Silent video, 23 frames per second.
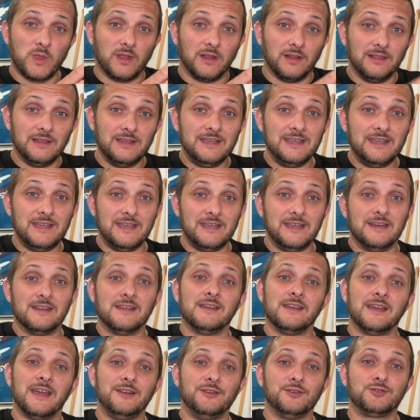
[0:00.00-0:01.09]
a lead,
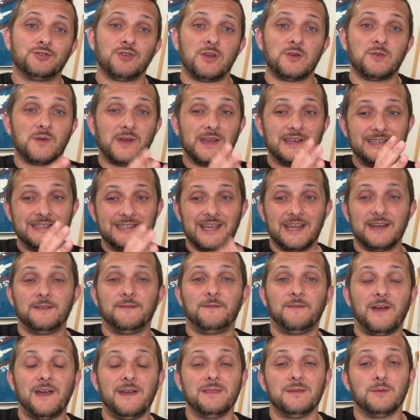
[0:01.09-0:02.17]
and you're trying to
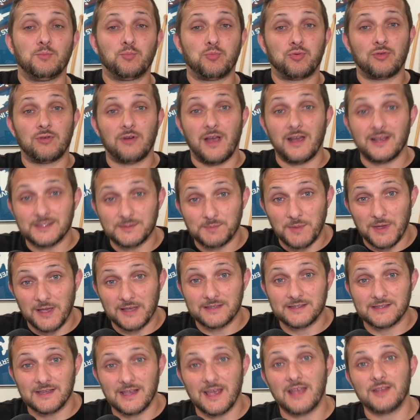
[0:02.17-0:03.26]
identify the
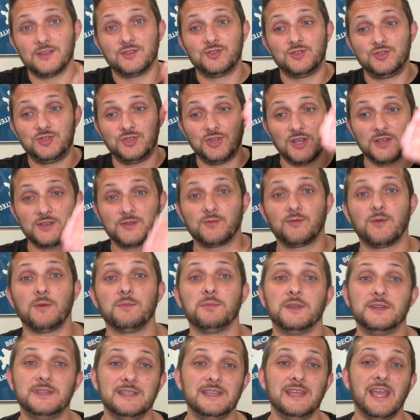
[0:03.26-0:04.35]
prospects just from
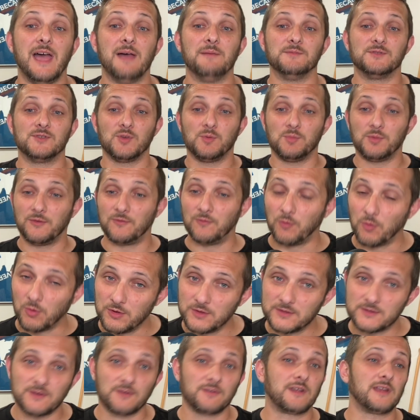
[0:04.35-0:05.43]
the DM. So before you
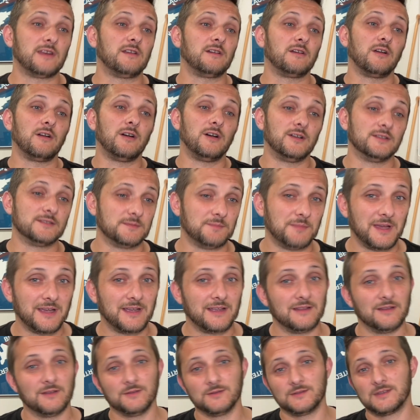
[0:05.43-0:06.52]
start getting on calls and
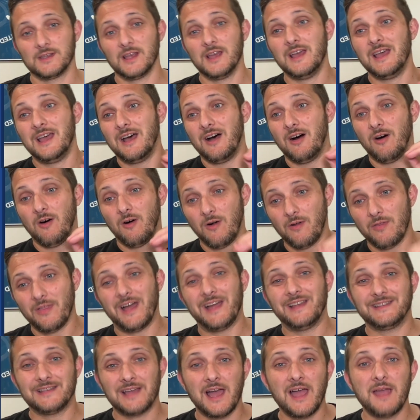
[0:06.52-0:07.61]
making all
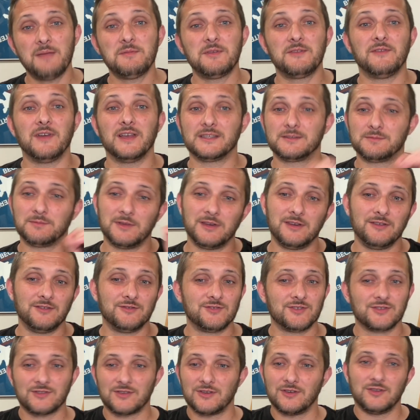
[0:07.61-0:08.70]
that time investment, you're
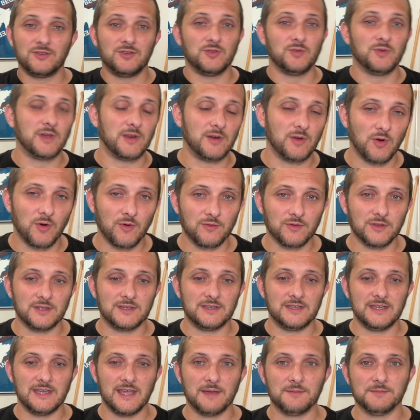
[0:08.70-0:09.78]
just going to do it over the
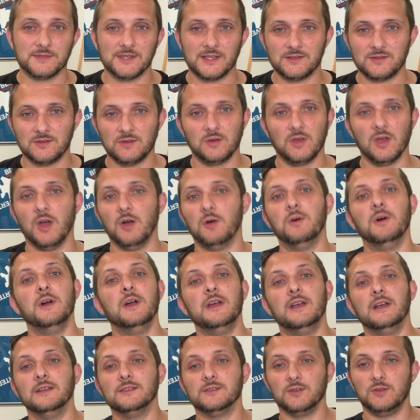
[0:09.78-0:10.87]
DMs as you go.
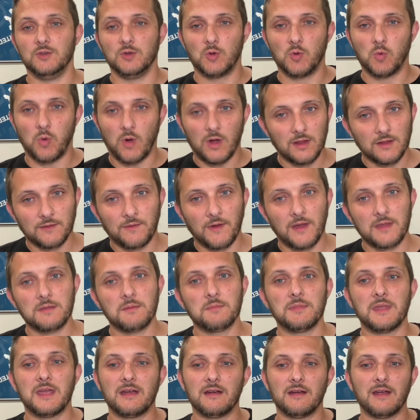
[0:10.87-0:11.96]
So you qualify
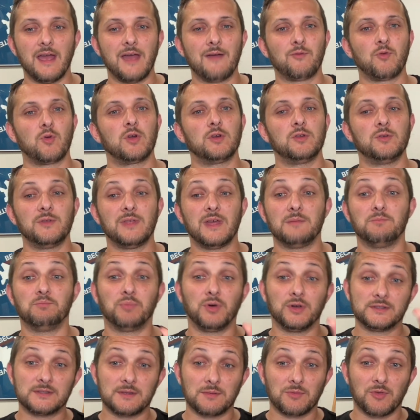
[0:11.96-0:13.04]
them there. Everyone who then
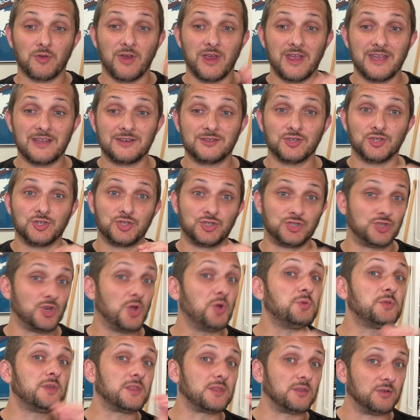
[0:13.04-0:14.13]
puts up their hand to
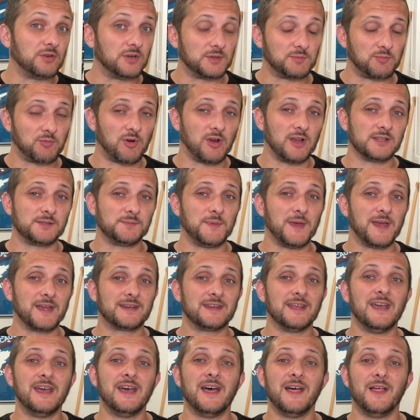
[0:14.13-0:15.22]
show that they're a prospect,
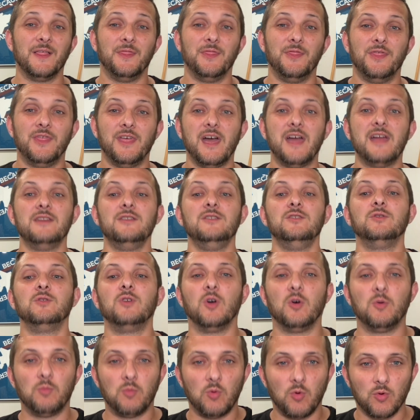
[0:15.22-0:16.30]
then you
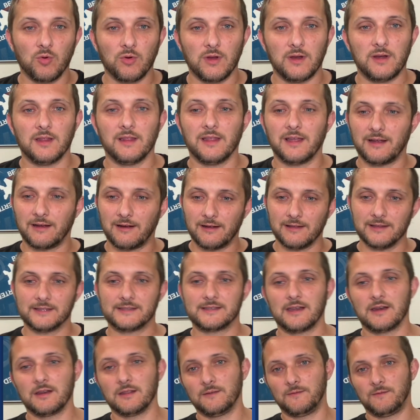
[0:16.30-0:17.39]
go more into like, all right, let's
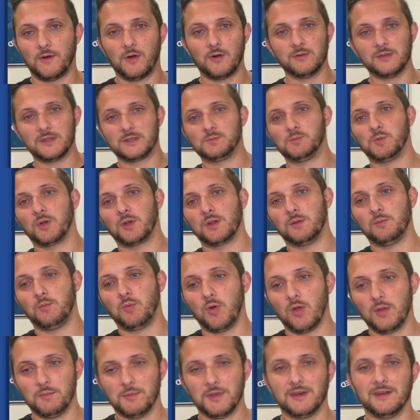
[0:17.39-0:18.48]
get on the phone, let's book an
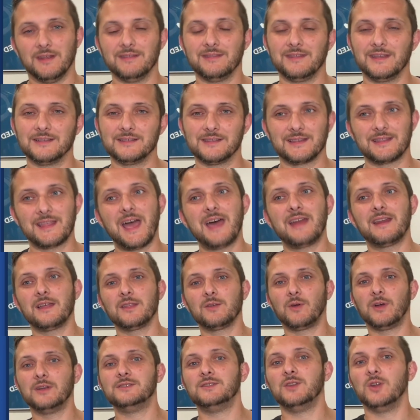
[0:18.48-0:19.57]
appointment and things like that.
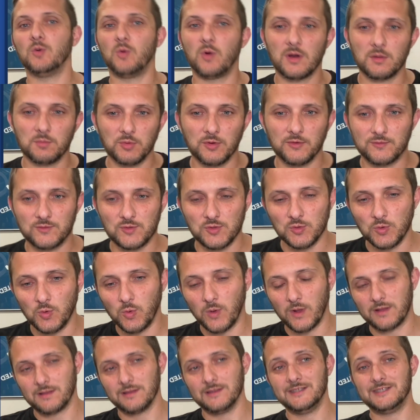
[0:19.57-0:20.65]
Otherwise, you don't want to move too
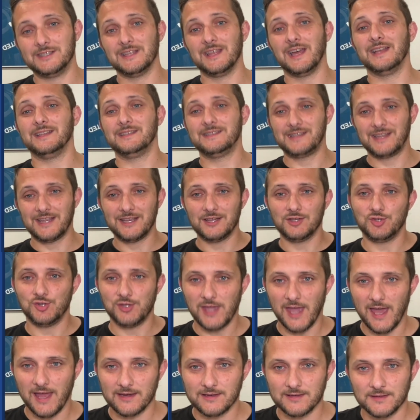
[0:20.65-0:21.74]
quickly to that stage
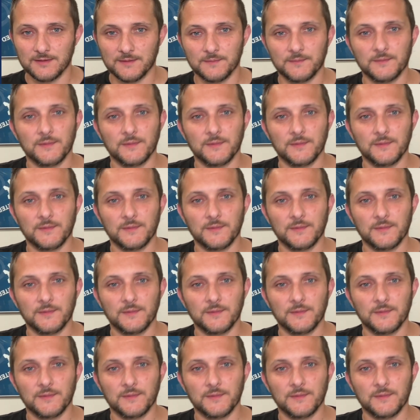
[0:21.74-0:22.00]
yet.